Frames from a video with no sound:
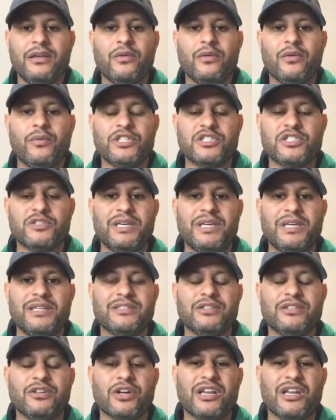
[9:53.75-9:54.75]
which
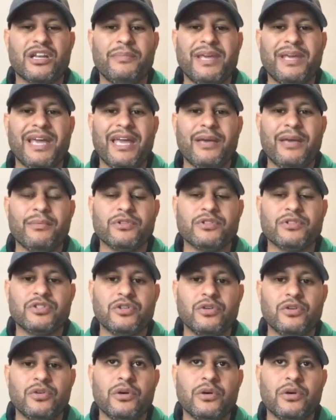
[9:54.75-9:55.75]
means you're going to be able
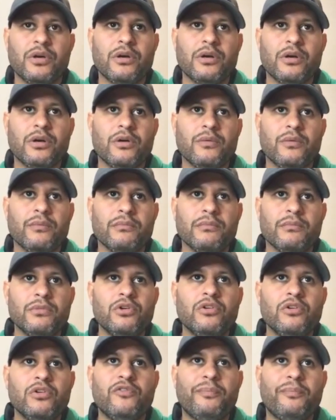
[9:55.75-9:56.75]
to
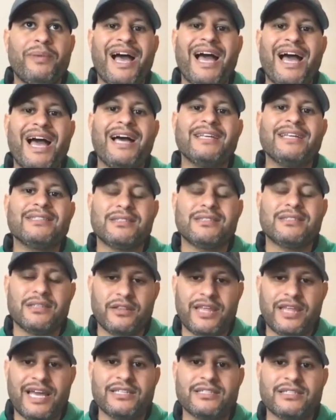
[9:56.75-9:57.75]
move past
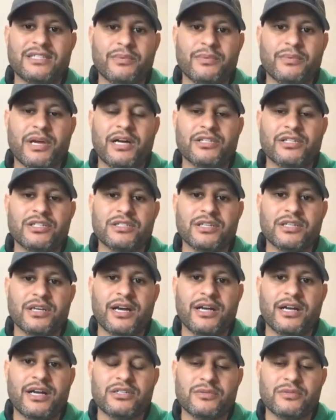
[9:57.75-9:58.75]
that subconscious,
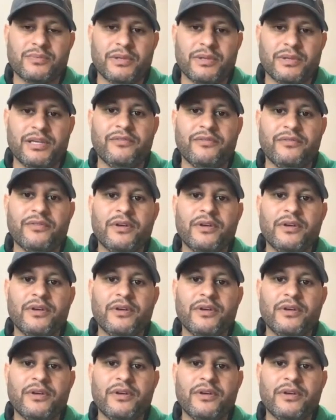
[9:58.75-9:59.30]
unconscious belief.